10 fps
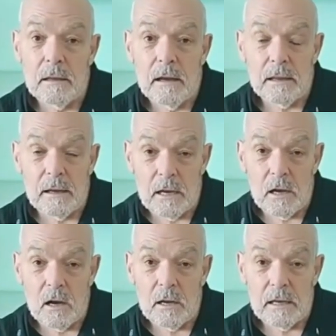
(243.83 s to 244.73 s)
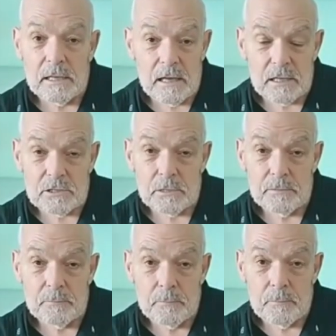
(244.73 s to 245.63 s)
I get an R and I test.
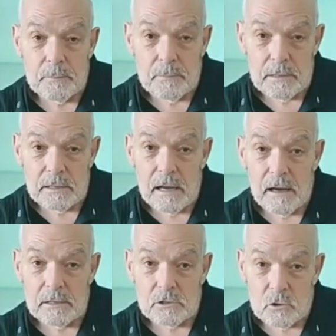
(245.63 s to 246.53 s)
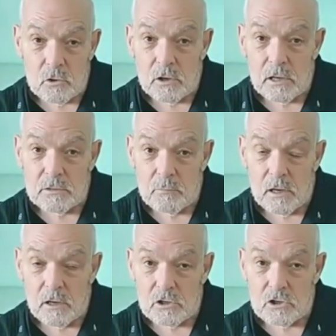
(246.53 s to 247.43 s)
Glands, organs,
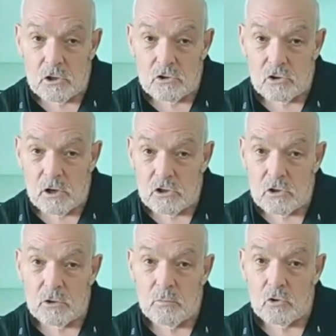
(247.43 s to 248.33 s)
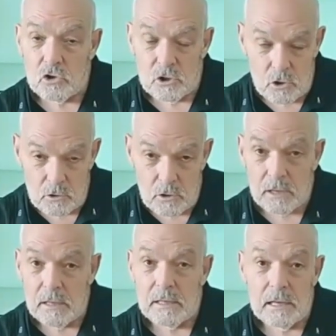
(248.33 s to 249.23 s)
biological structure, emotional.
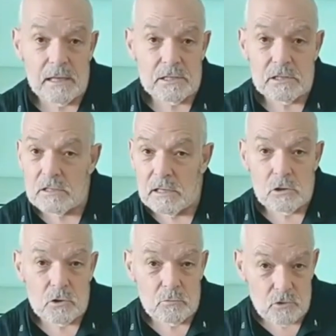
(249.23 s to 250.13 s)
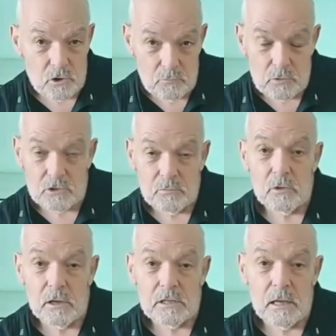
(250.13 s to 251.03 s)
Yes, it confirms.
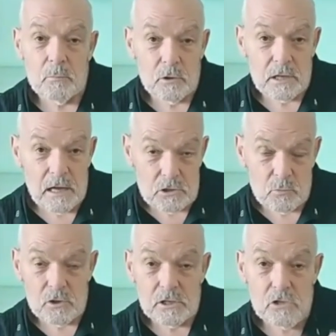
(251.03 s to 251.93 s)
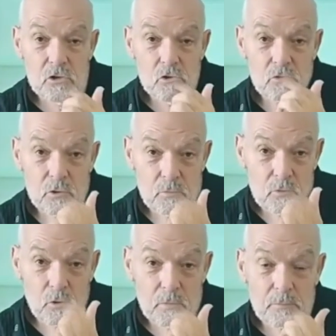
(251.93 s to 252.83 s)
For example, that's what it's useful
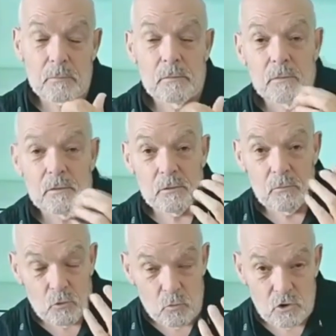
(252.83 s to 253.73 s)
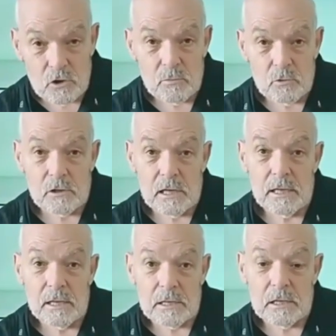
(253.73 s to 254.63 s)
for. For working with
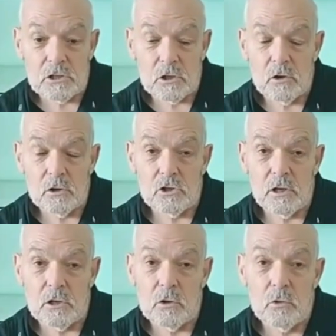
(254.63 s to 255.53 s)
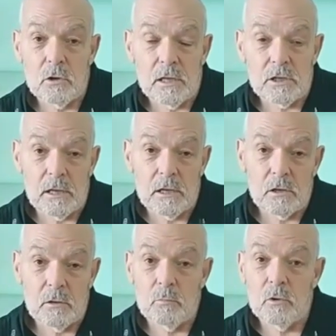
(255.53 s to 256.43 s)
telekinesiology, I don't need
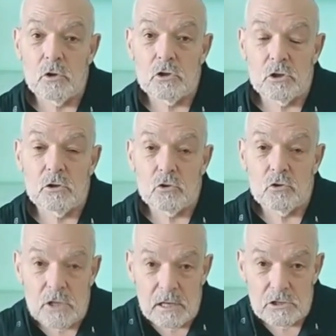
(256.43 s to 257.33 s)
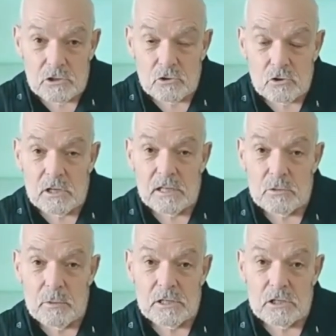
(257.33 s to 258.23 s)
another person to
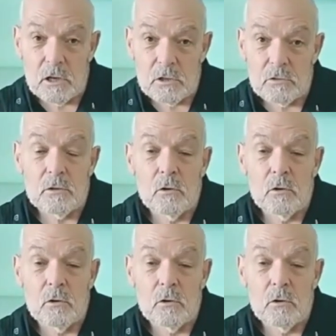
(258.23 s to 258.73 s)
test myself.